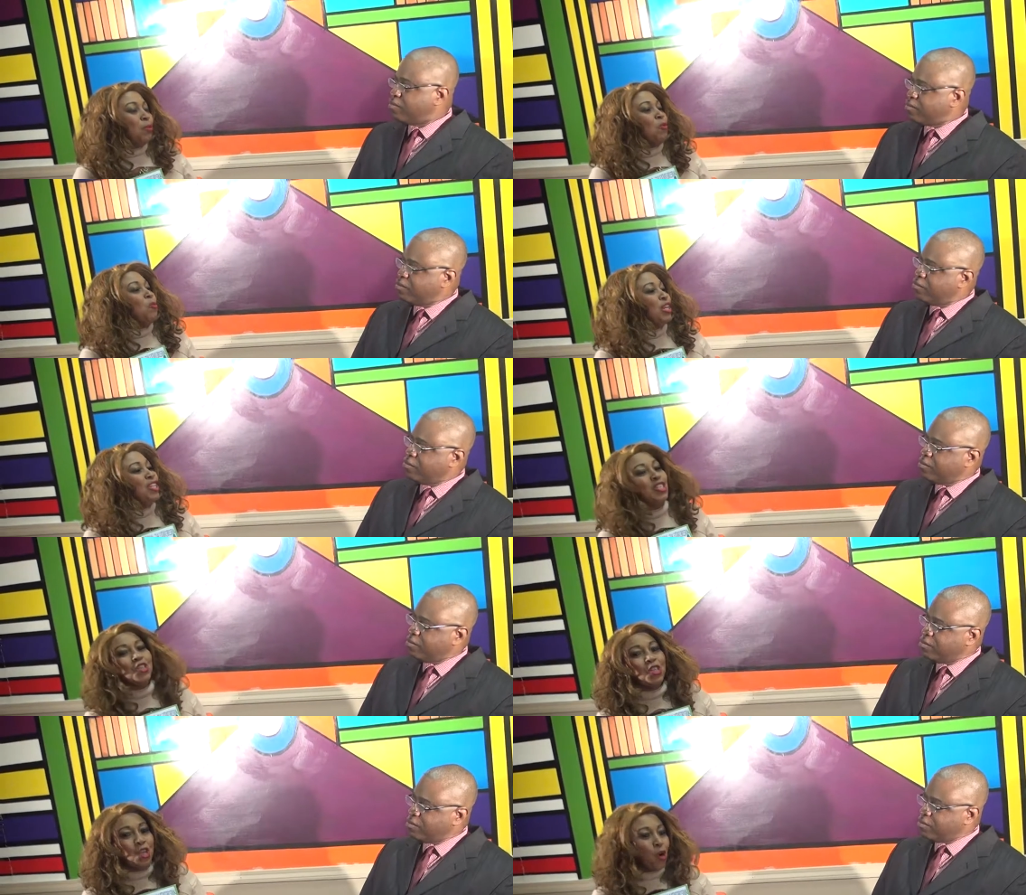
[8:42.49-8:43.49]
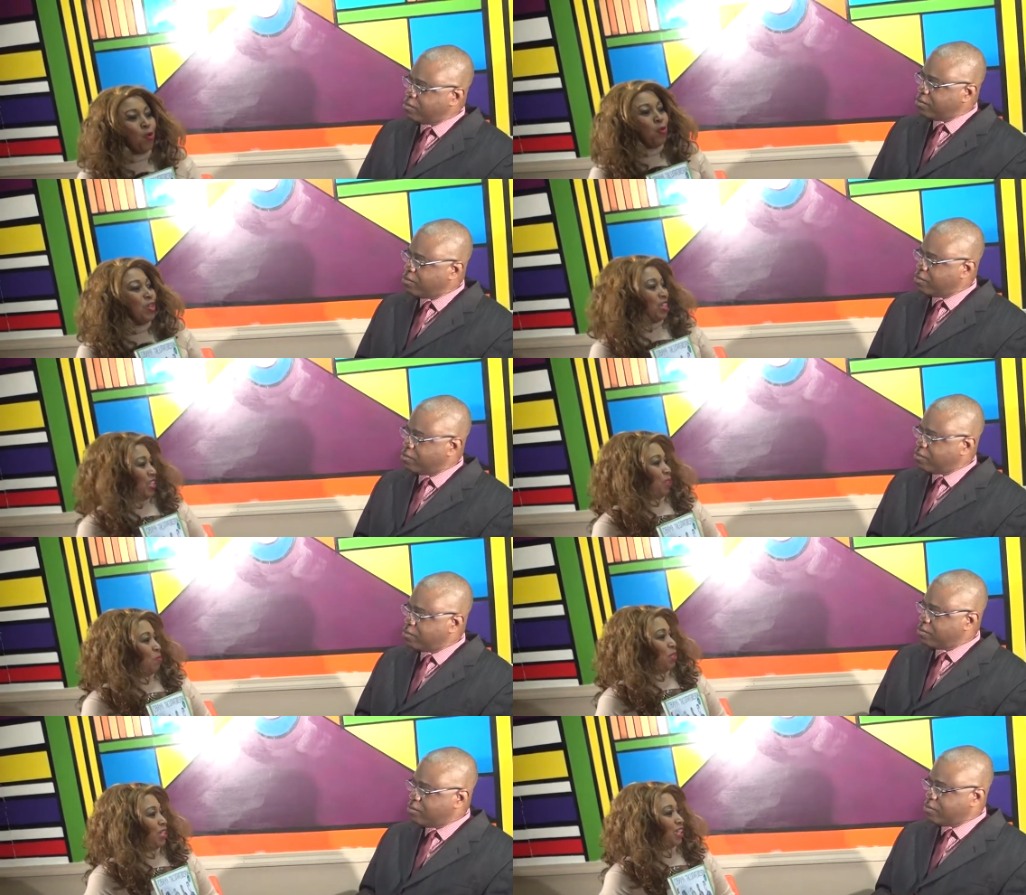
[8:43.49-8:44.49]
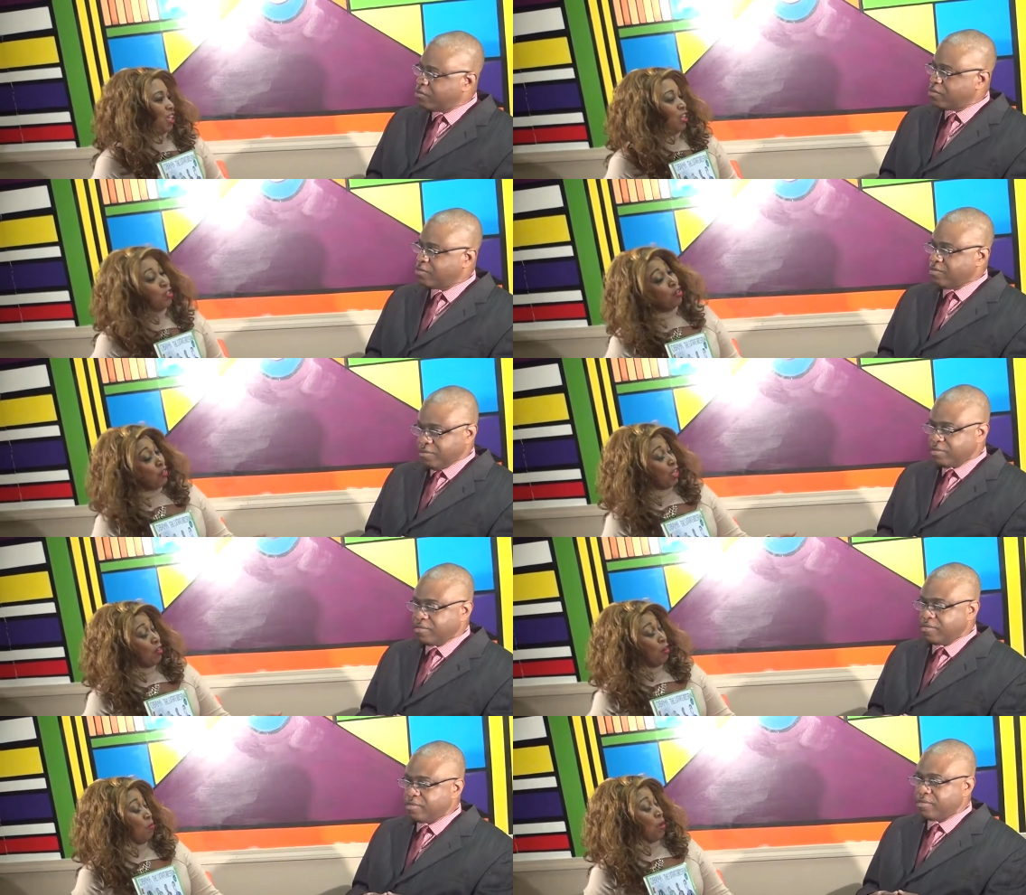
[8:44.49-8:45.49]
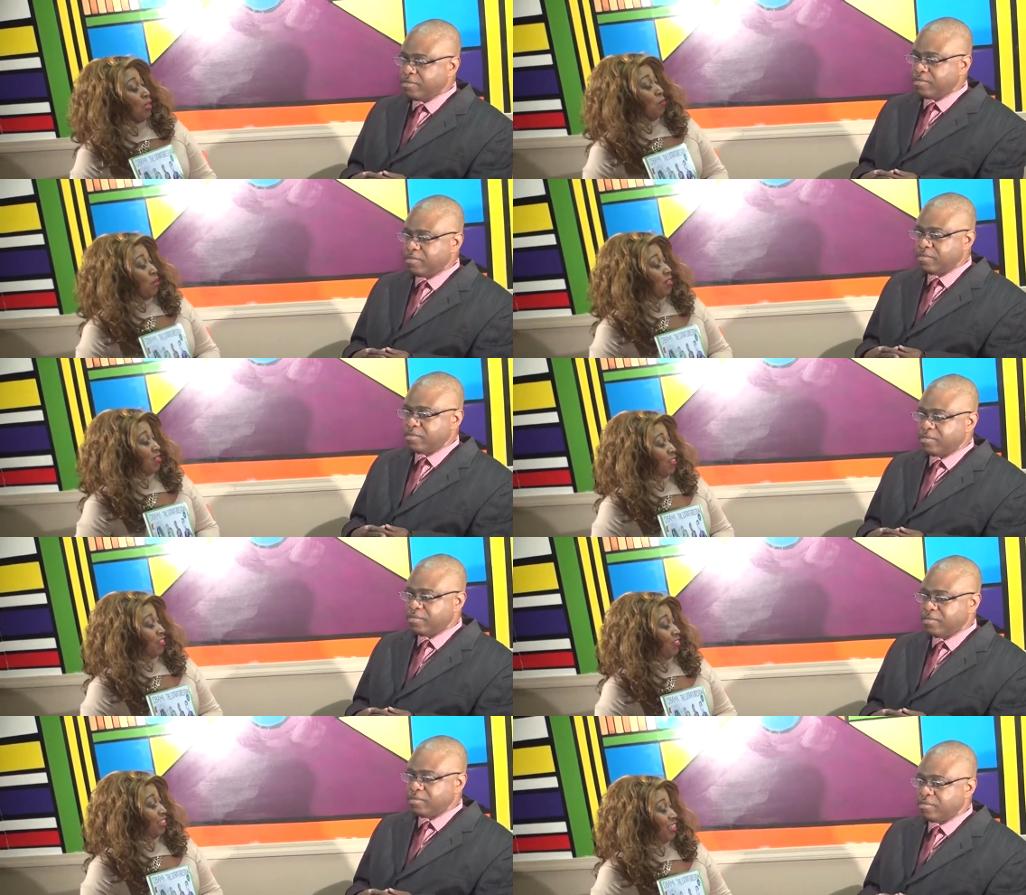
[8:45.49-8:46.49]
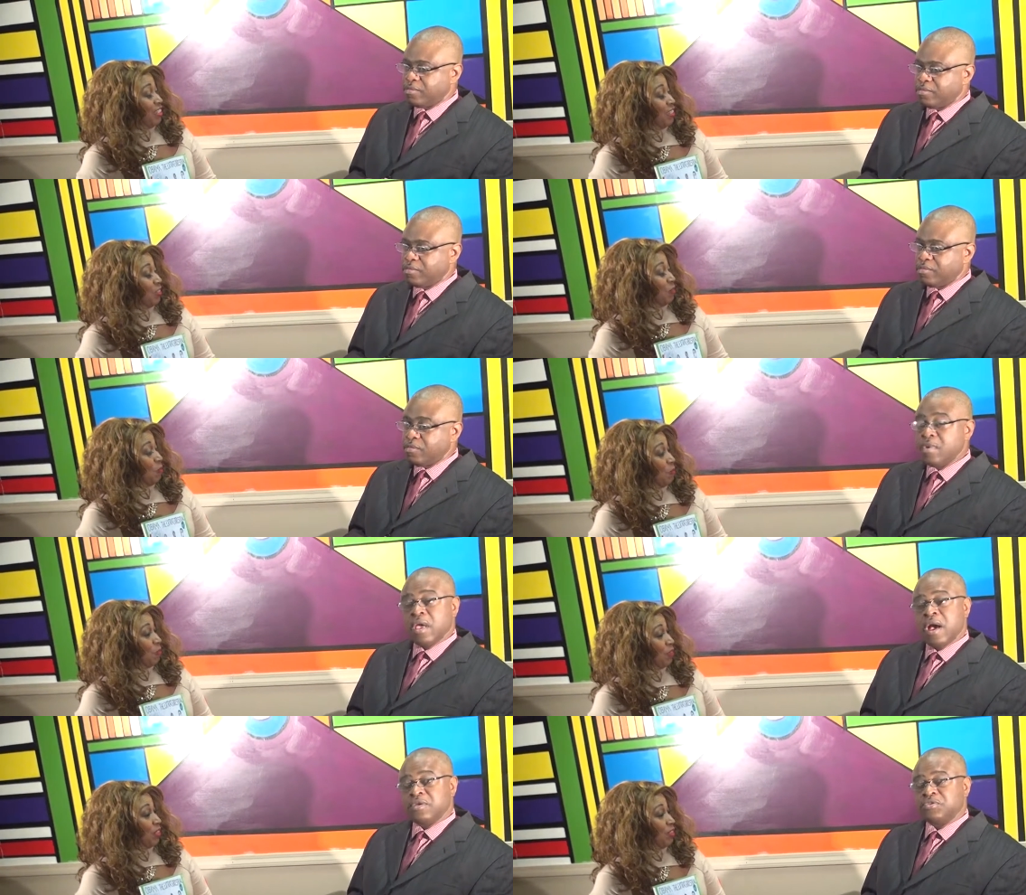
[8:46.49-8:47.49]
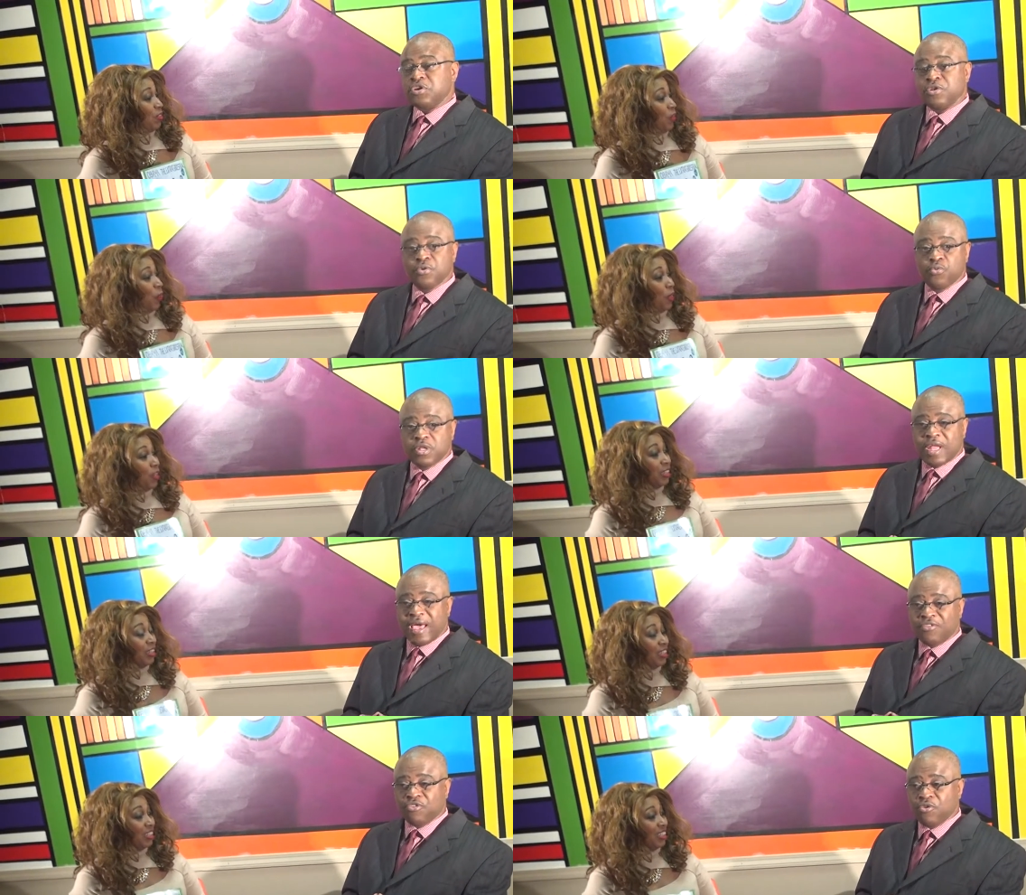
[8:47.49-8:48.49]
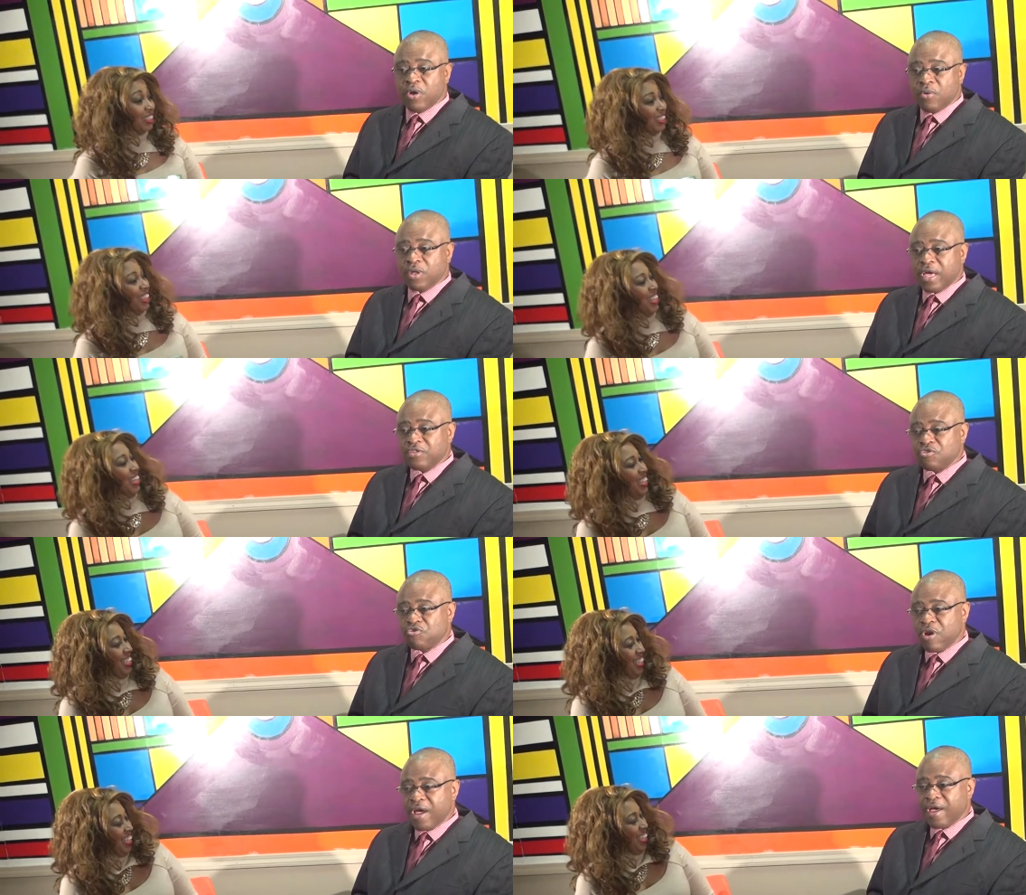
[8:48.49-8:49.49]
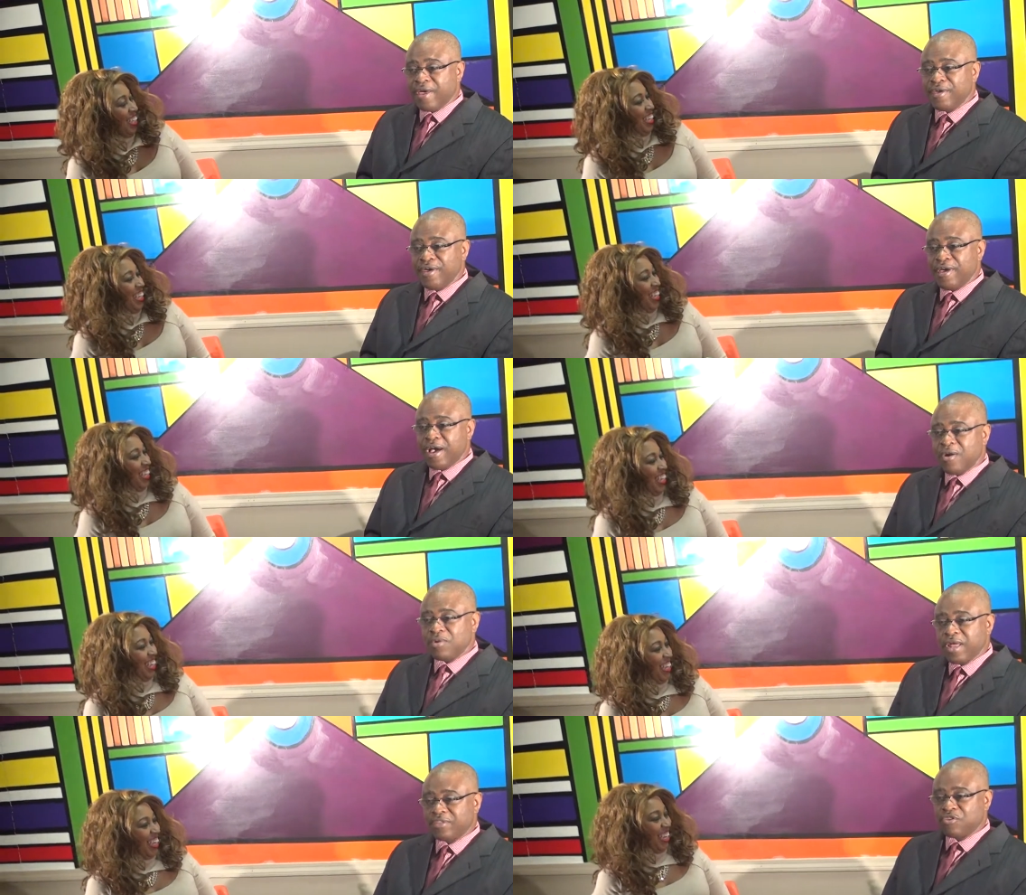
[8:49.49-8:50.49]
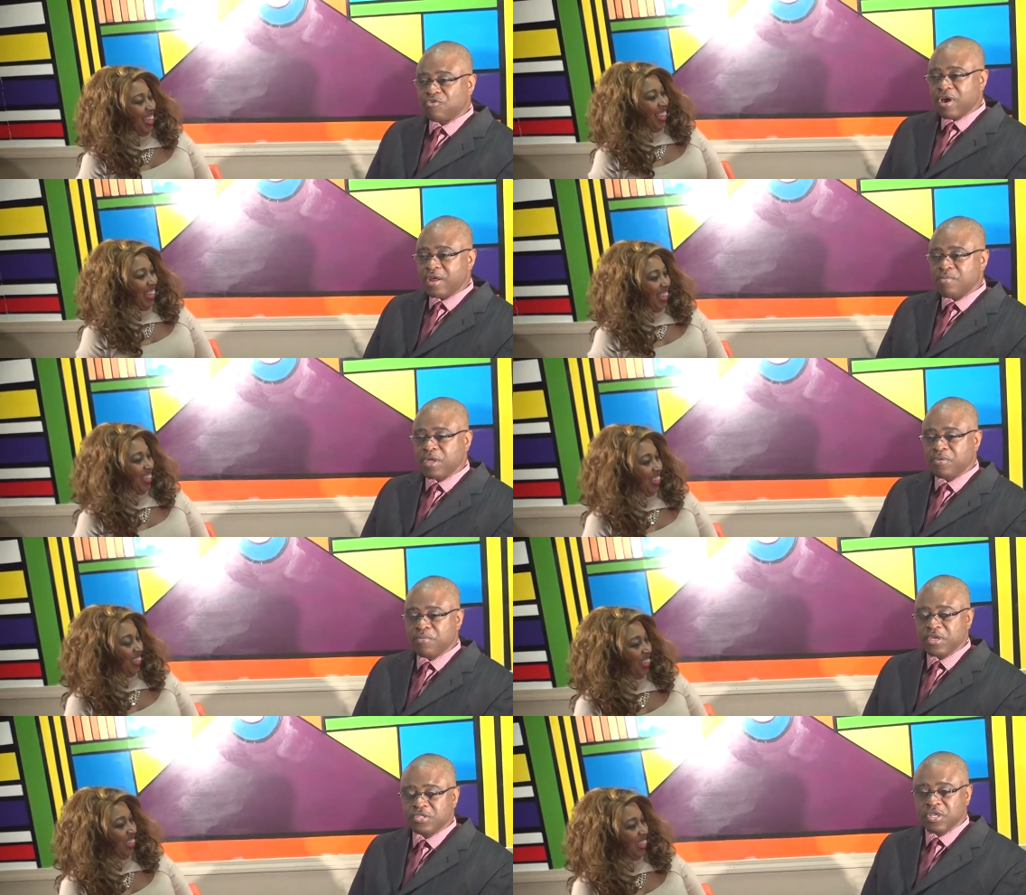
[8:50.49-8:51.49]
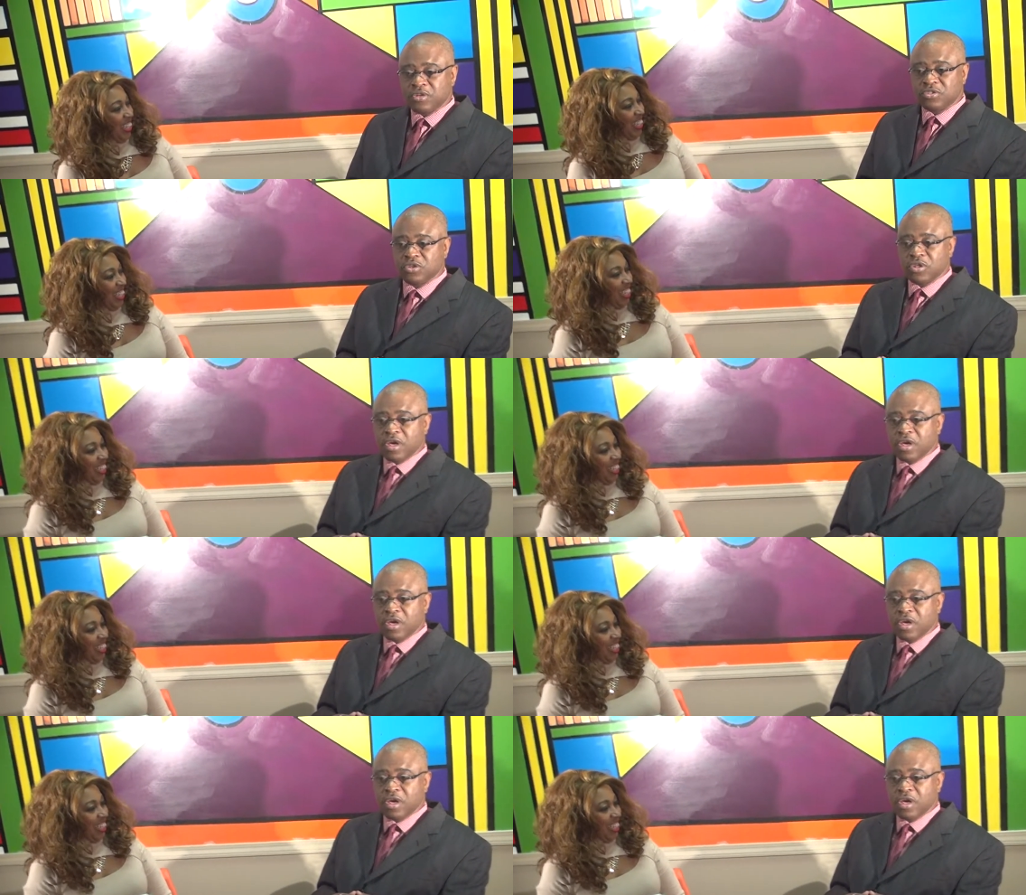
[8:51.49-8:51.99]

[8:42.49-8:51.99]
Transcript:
Speaker 1: me, what is your goal with this book? Do you think you're going to make the bestsellers list?
Speaker 2: I certainly would like to. I would like to try. I would like to try to make the bestsellers